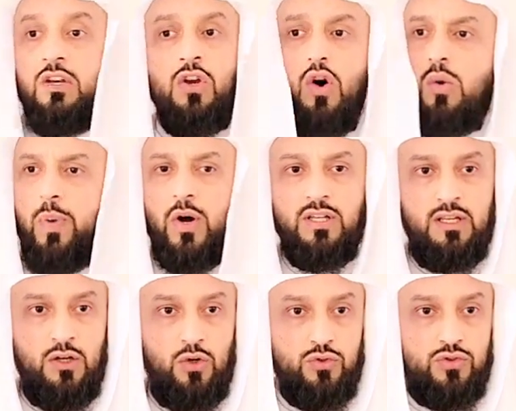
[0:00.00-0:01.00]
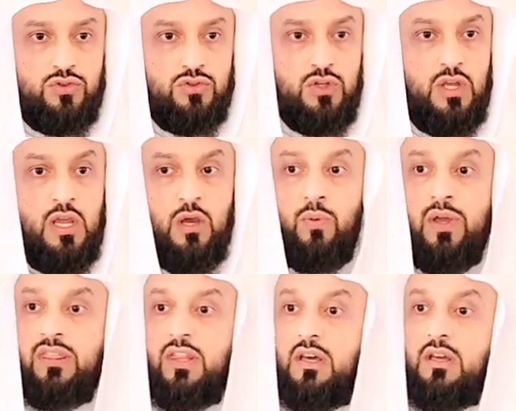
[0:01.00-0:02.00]
Nobody knows
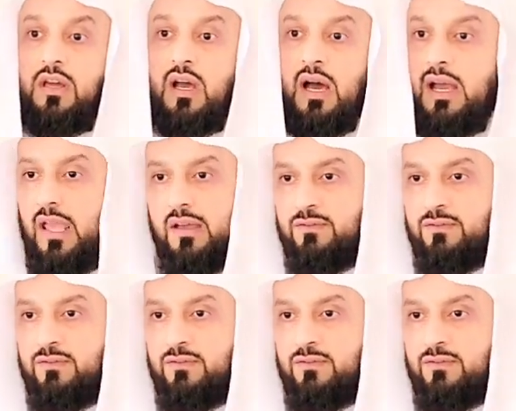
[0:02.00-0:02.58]
whether I